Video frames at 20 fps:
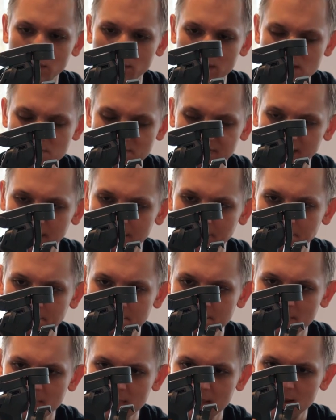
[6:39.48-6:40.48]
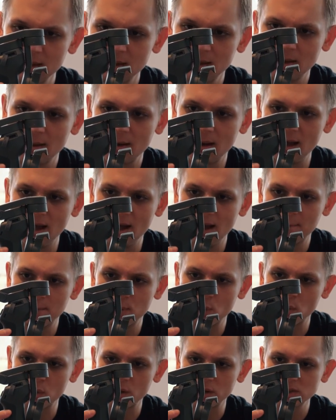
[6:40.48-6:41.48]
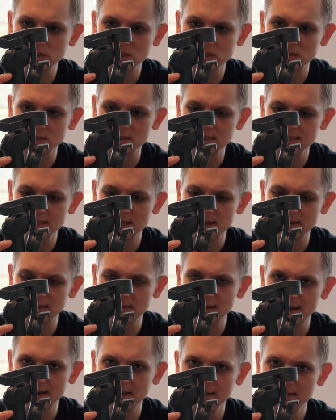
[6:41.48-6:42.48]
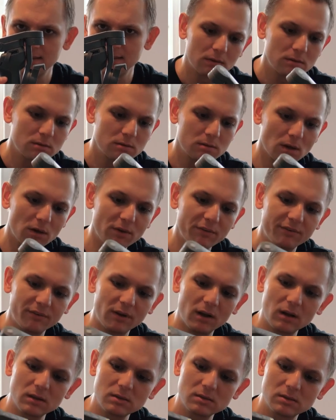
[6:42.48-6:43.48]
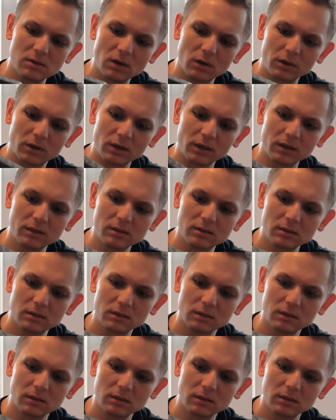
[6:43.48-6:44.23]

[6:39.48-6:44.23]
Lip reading: USB port just on the side there. So far, so good.